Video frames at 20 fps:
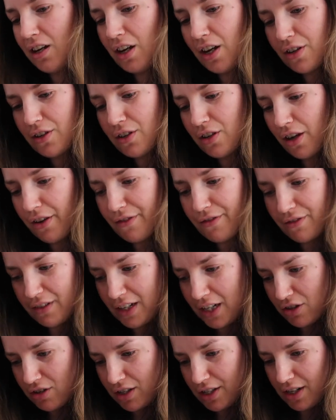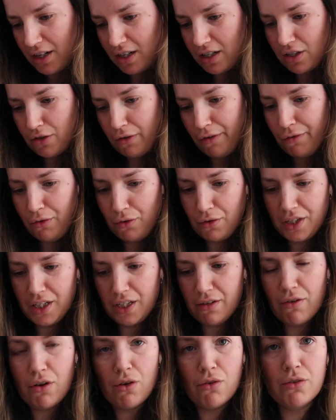I've literally turned into a
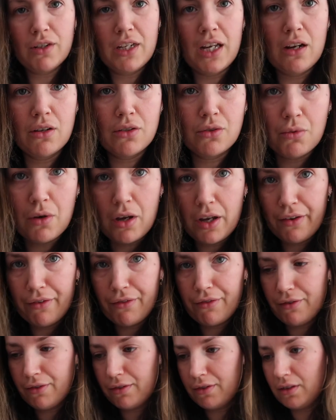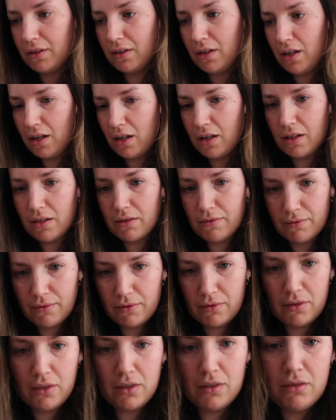40-year-old housewife
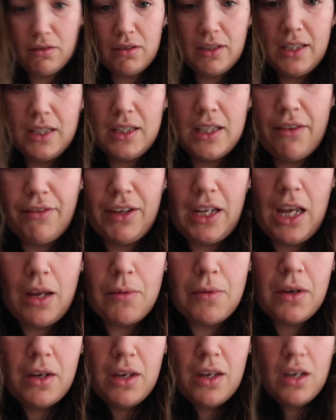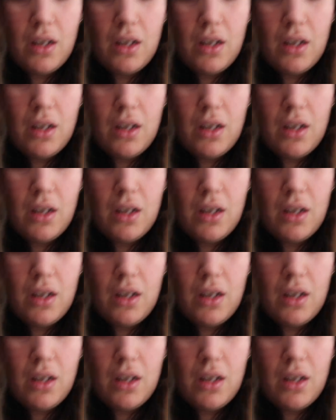since having Gabe.